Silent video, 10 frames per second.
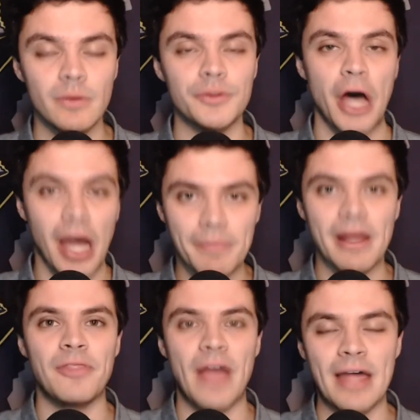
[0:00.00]
Talk
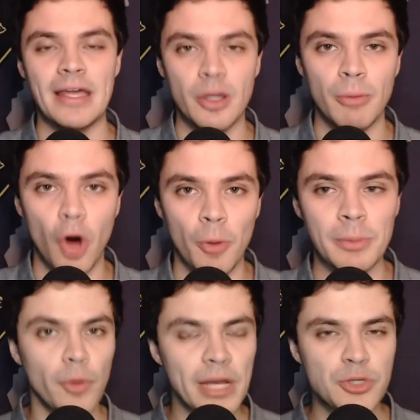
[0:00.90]
about that in a moment.
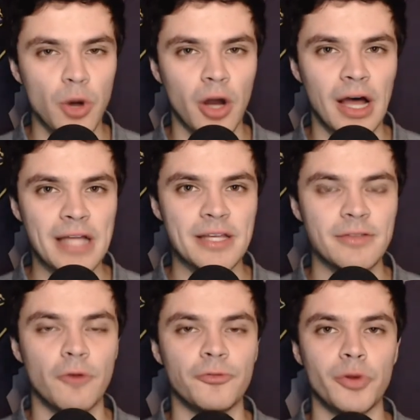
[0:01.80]
Before we get to our content,
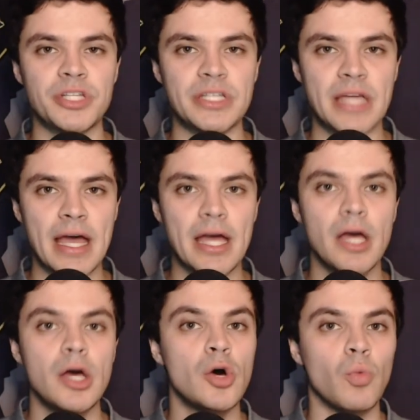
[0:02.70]
though, for today, I
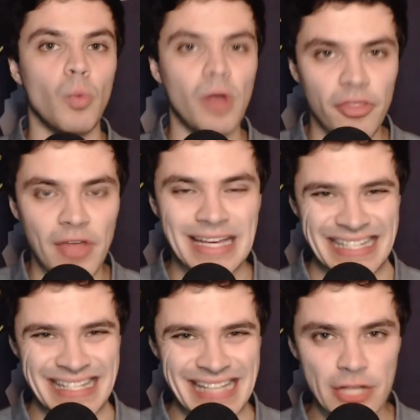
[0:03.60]
want to thank
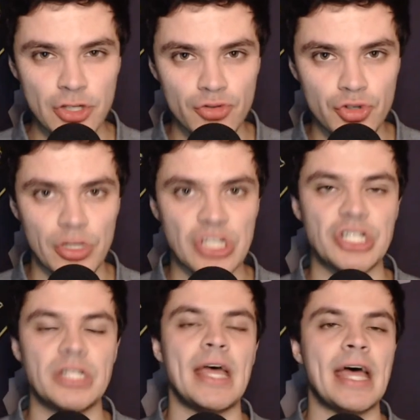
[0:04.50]
Ascent
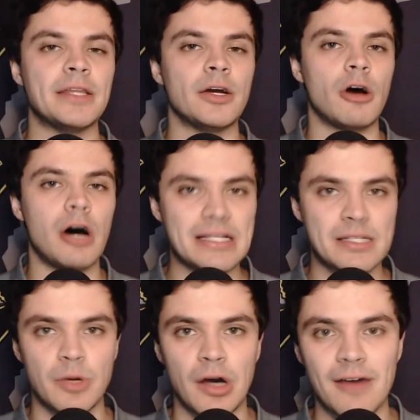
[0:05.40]
Nutrition and their
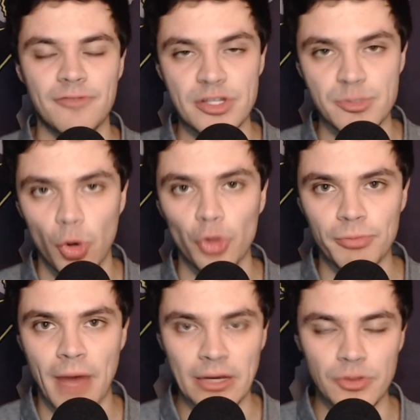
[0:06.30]
awesome coffee. It's mold and
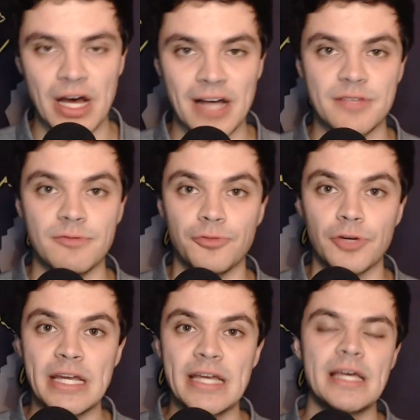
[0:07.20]
mycotoxin
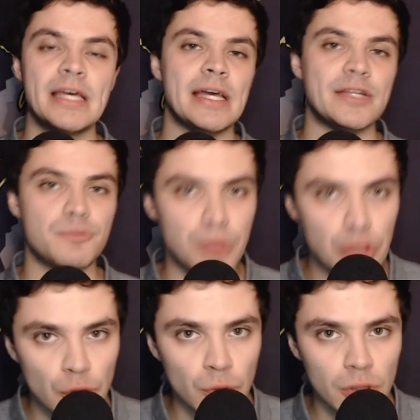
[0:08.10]
free. It's
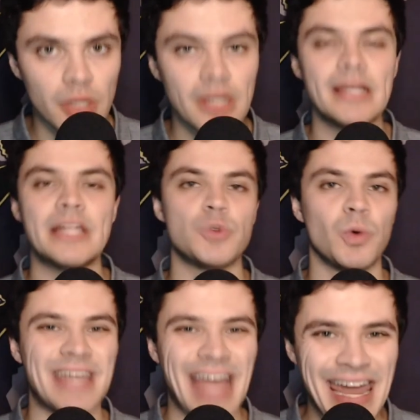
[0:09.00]
pure. It's
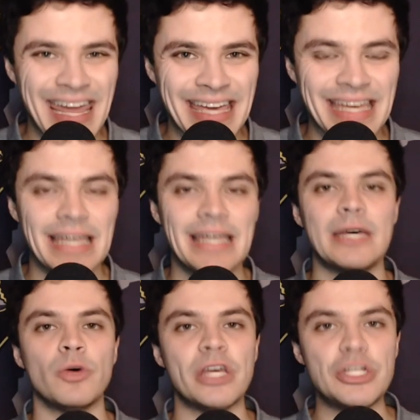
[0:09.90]
organic. It
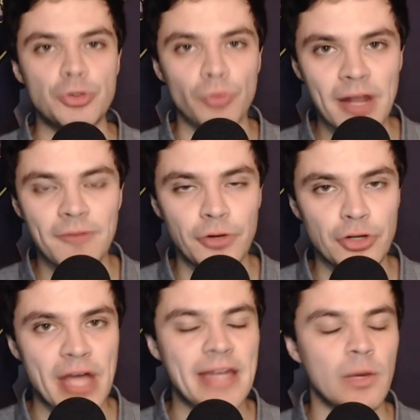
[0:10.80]
will get you ready for your
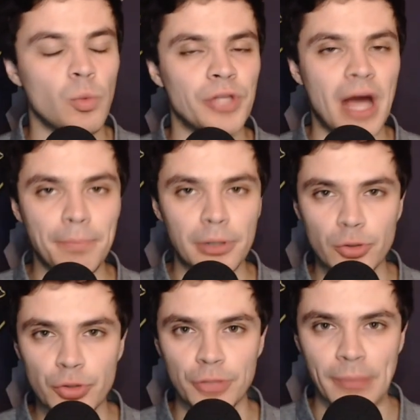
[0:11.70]
day and it will not
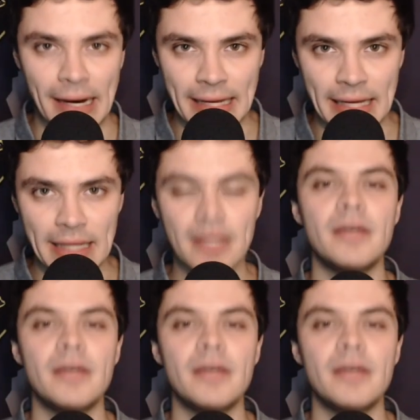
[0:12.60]
pollute your body.